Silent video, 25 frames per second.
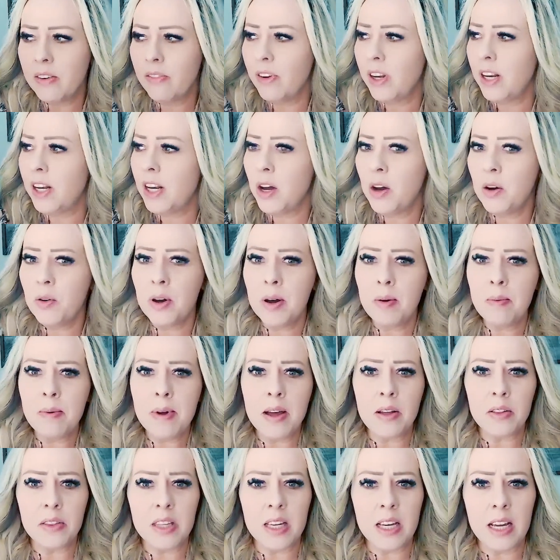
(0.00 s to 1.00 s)
even know
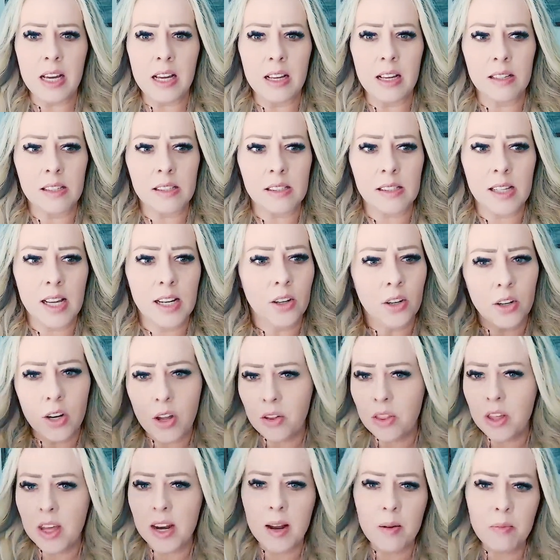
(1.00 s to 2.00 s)
about this. They don't
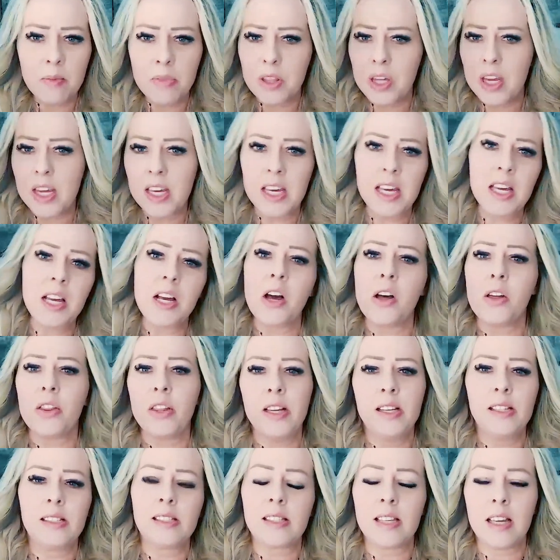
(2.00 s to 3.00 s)
know that I'm thinking all
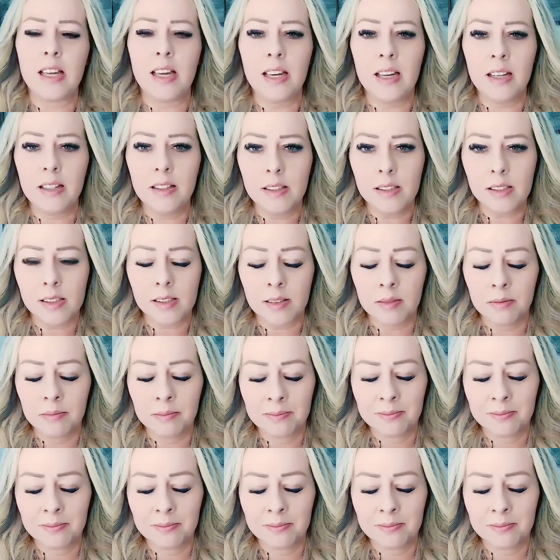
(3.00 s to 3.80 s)
these things,